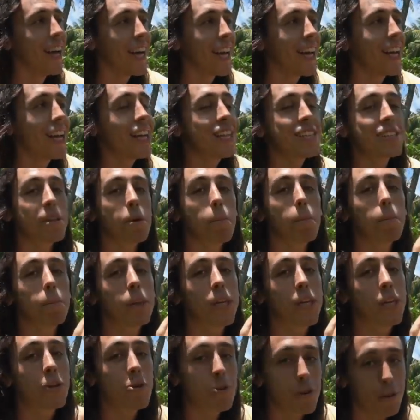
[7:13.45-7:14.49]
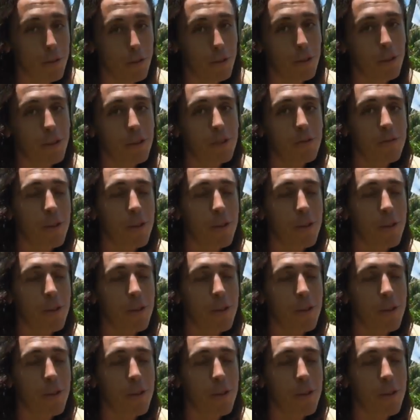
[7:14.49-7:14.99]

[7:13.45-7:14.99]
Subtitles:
it is beautiful.